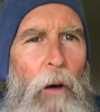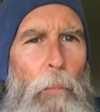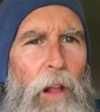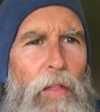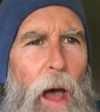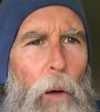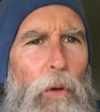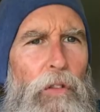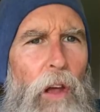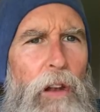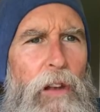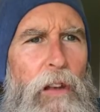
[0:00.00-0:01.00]
But that
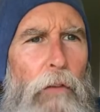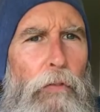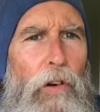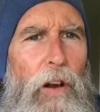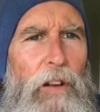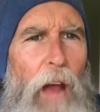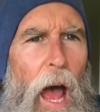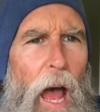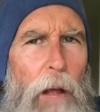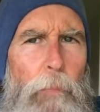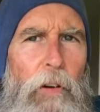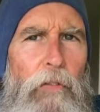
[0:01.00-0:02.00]
was a different
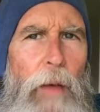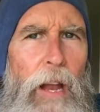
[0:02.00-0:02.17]
type of